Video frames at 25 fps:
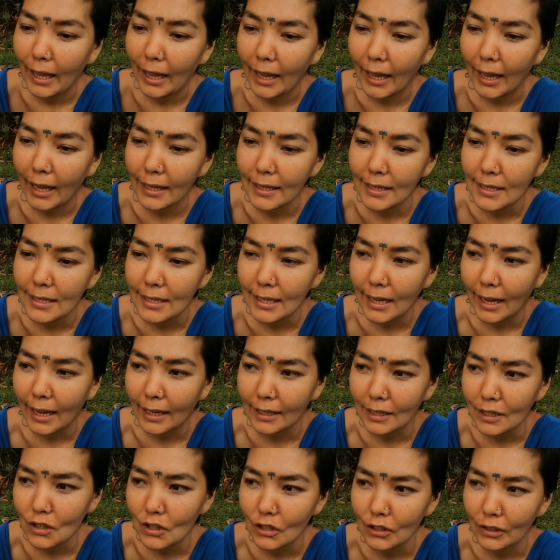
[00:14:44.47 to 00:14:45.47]
And
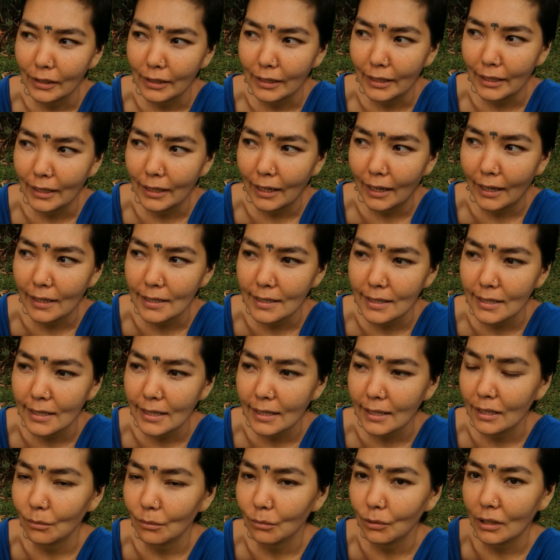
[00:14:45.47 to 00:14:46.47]
actually, I
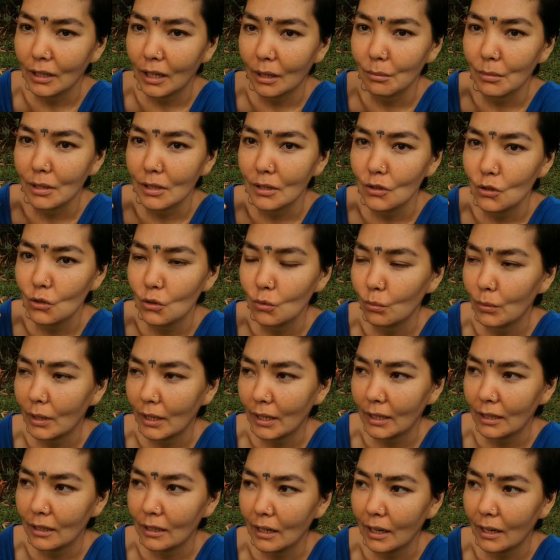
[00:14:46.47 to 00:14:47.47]
see them coming to
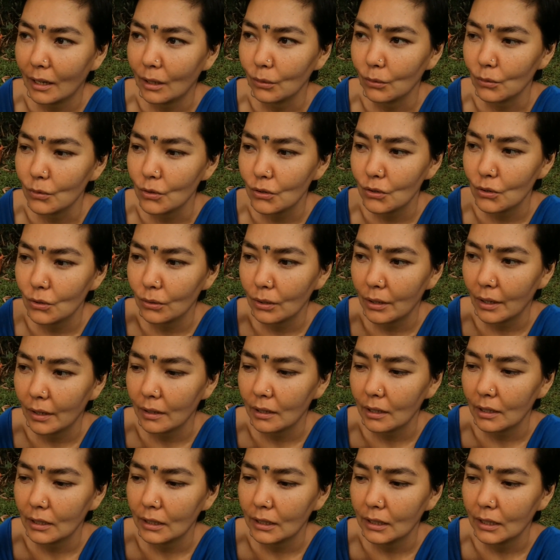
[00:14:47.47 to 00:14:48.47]
my house
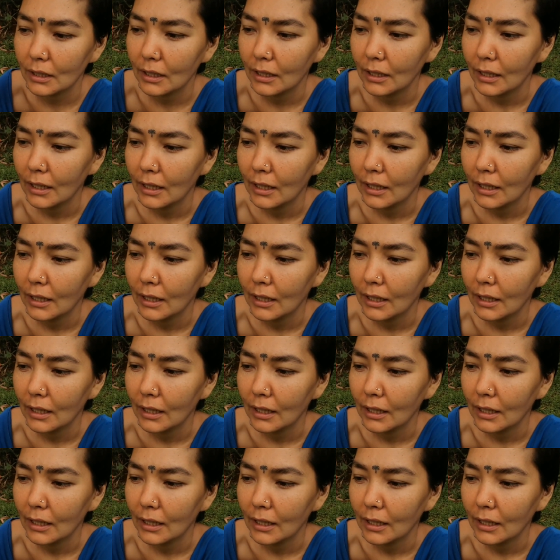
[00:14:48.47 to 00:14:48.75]
together,